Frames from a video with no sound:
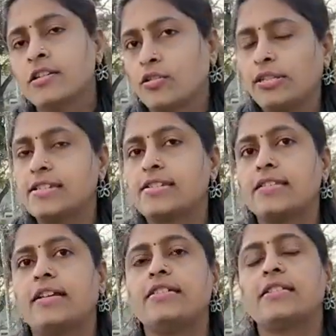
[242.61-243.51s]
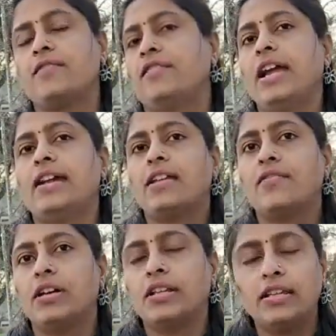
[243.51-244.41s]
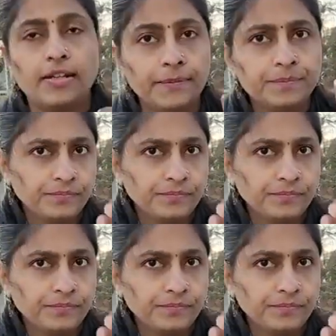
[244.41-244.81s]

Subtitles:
So this is the reason we had given the